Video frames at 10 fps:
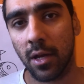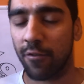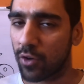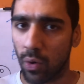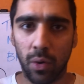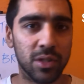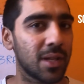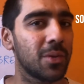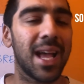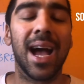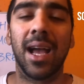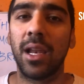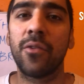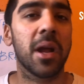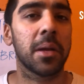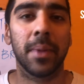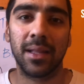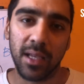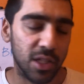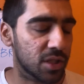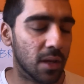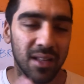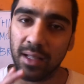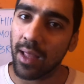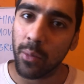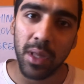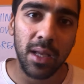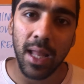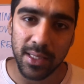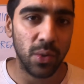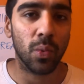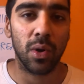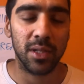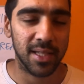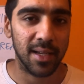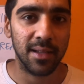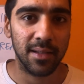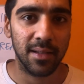Of course, I would highly recommend that you start the day with a glass of water.